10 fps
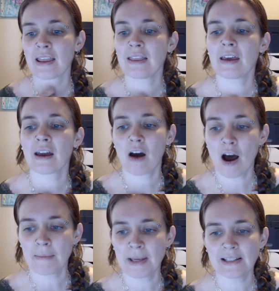in the
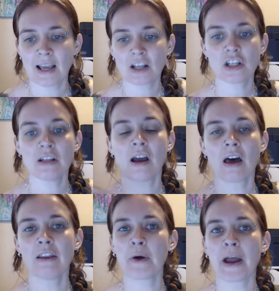comment section.
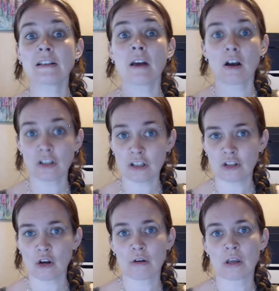Otherwise, I'll
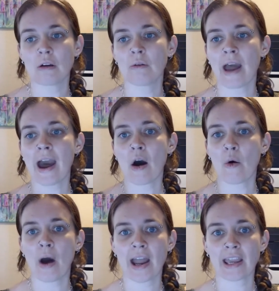just show you
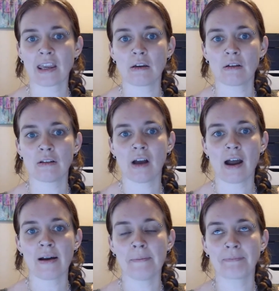how I
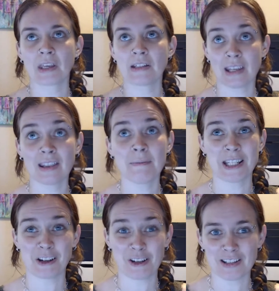did the
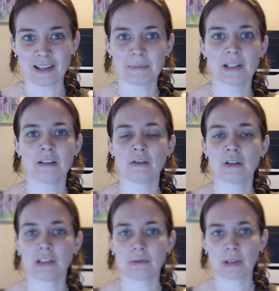material
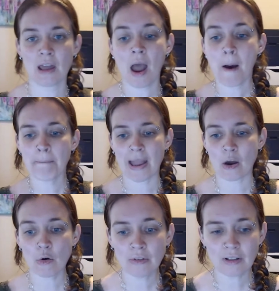substitutions with my
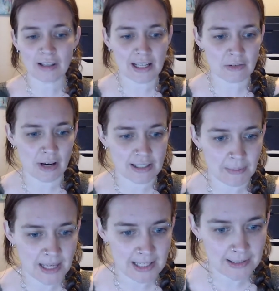own glaze
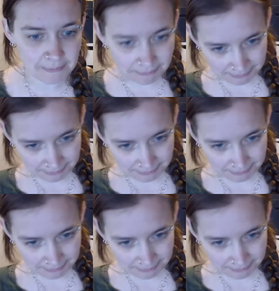recipes.